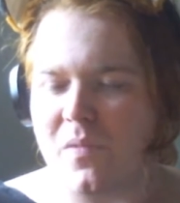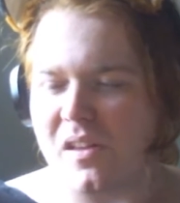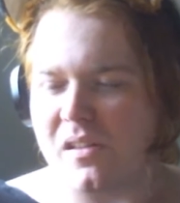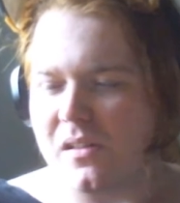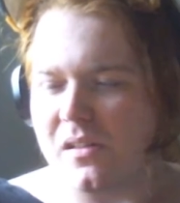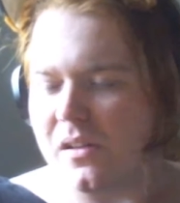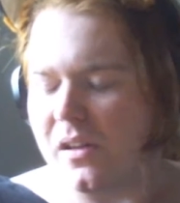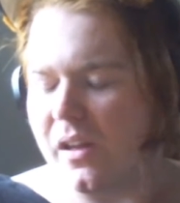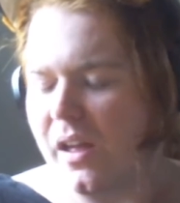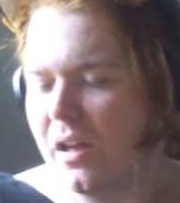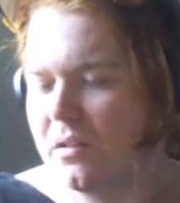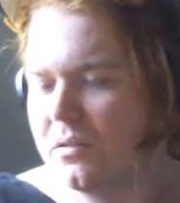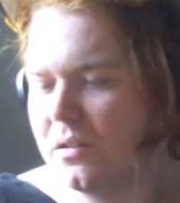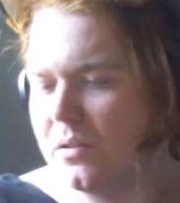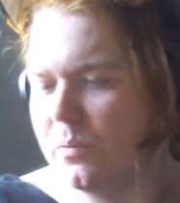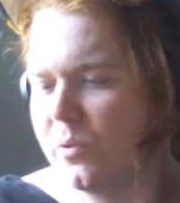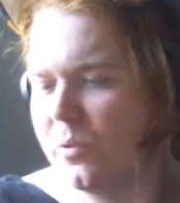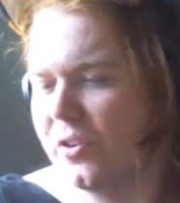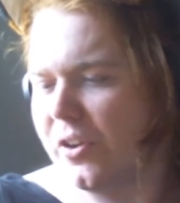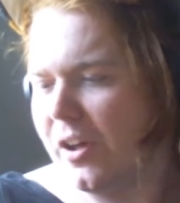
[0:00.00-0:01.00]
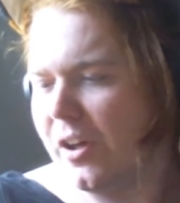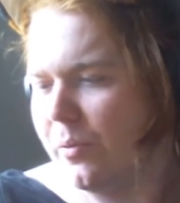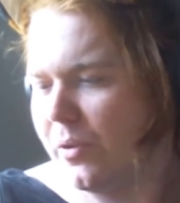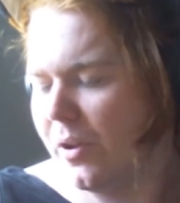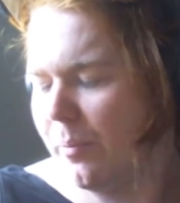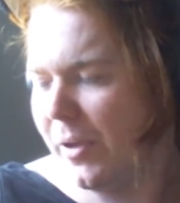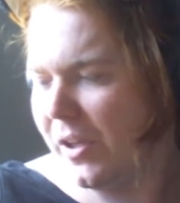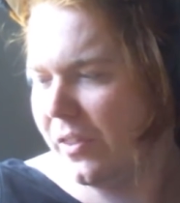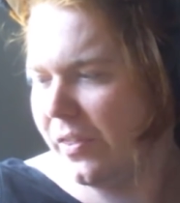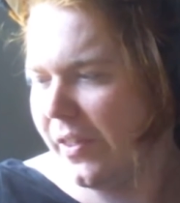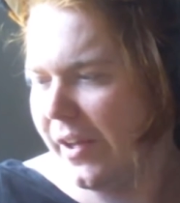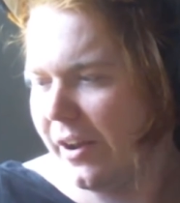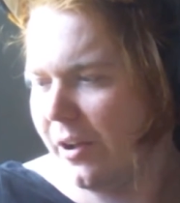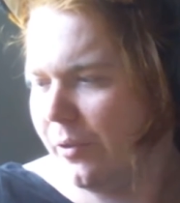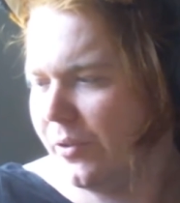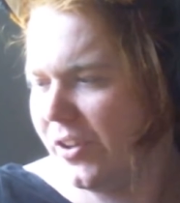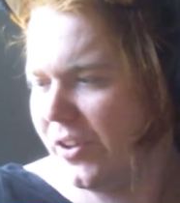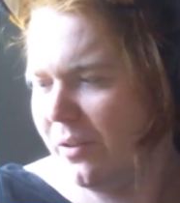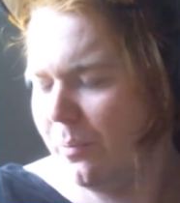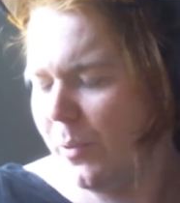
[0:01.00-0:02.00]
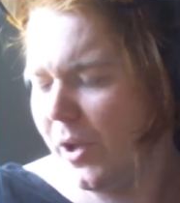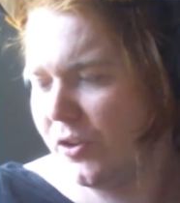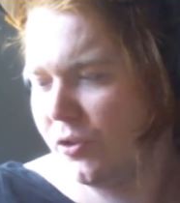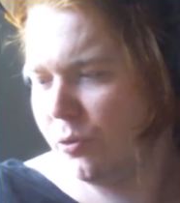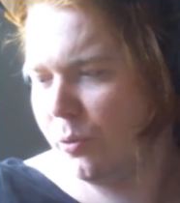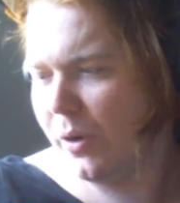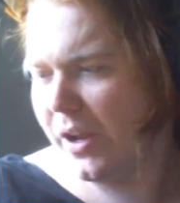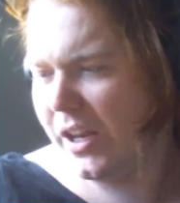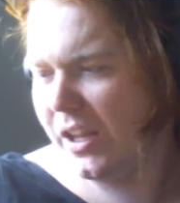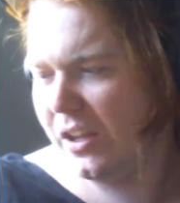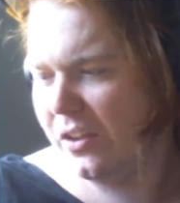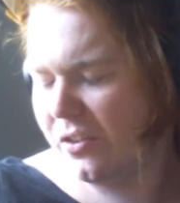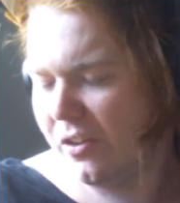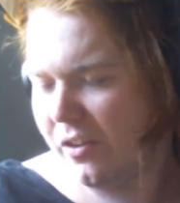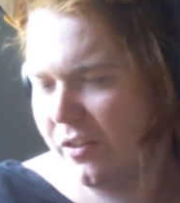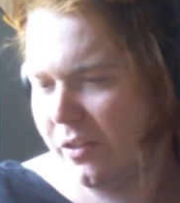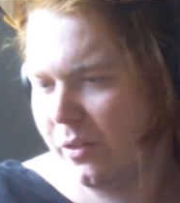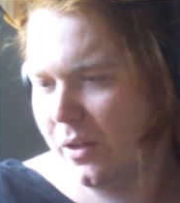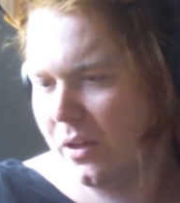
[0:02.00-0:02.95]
old was I when I made that? I was in my 20s, I think.